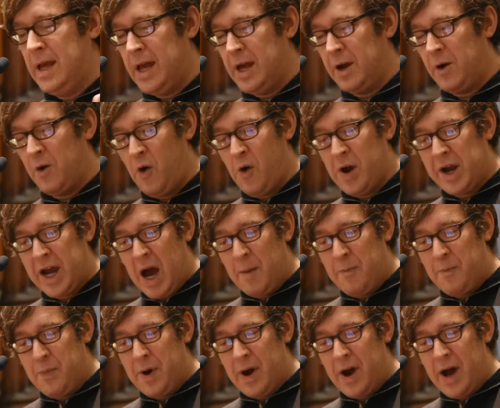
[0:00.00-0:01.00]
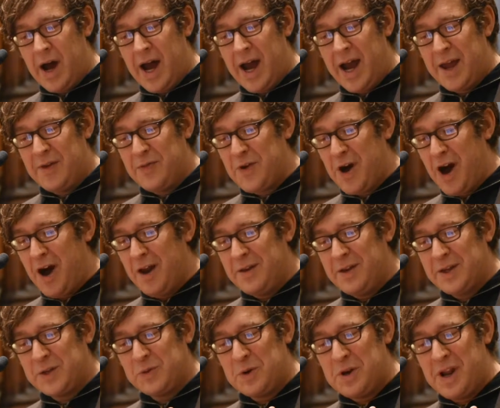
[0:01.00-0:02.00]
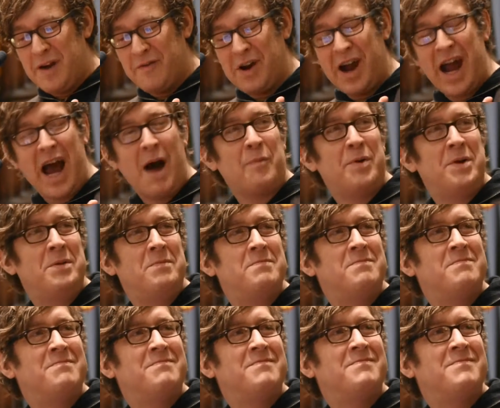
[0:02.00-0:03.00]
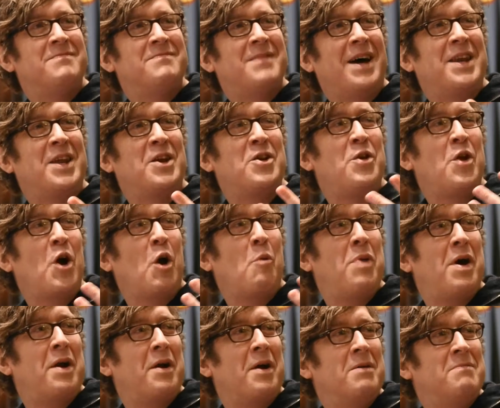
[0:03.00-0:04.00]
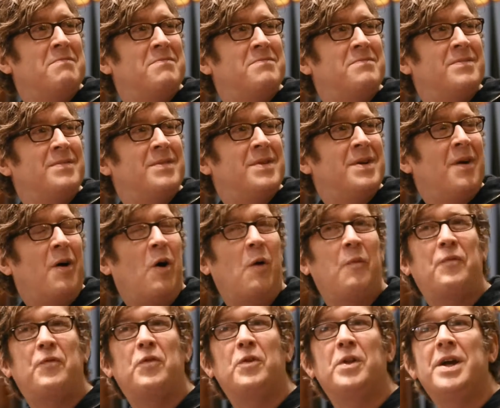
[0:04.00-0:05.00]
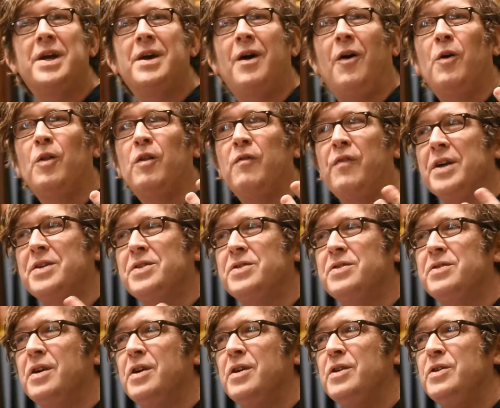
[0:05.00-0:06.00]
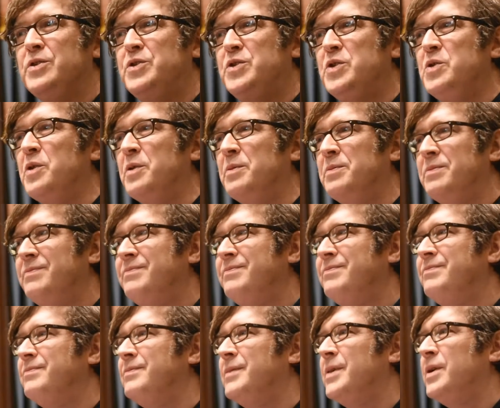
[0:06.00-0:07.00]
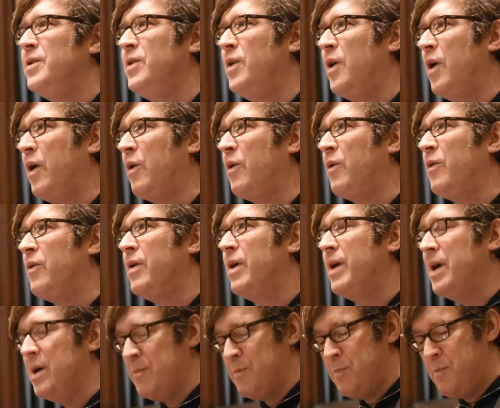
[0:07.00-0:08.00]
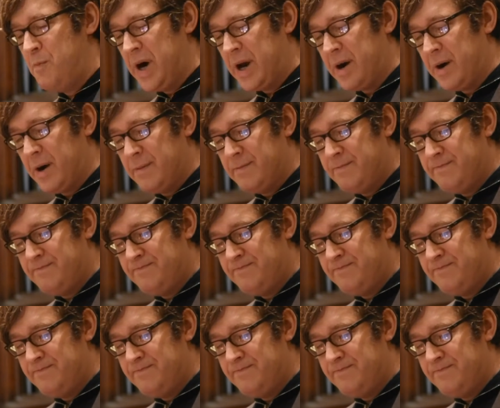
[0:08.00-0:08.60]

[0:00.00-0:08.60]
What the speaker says: And growing up, I thought this would never happen. I didn't know better. Hopefully all of us do know better.